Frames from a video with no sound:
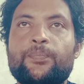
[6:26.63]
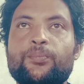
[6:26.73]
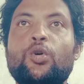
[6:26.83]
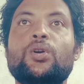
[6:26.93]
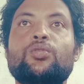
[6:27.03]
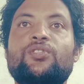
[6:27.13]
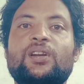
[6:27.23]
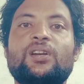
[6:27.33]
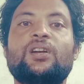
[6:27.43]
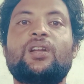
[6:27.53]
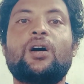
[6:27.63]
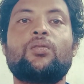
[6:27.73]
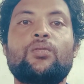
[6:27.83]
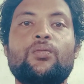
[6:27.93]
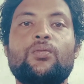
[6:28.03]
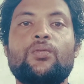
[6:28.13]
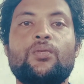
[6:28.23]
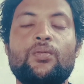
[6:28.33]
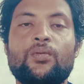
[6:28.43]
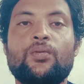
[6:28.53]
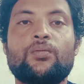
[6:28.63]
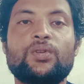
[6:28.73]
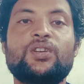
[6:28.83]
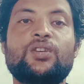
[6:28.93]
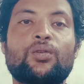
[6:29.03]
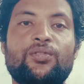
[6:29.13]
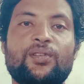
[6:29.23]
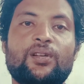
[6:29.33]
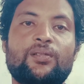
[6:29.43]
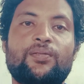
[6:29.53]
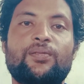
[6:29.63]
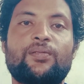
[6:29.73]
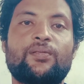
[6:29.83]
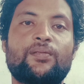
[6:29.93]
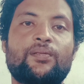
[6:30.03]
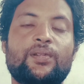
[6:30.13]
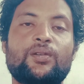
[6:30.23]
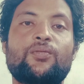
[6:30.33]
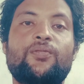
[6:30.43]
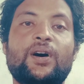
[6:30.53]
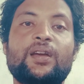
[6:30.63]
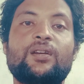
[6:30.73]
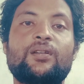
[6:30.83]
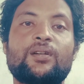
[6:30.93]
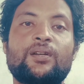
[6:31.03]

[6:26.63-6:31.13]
the more you settle down within yourself and you find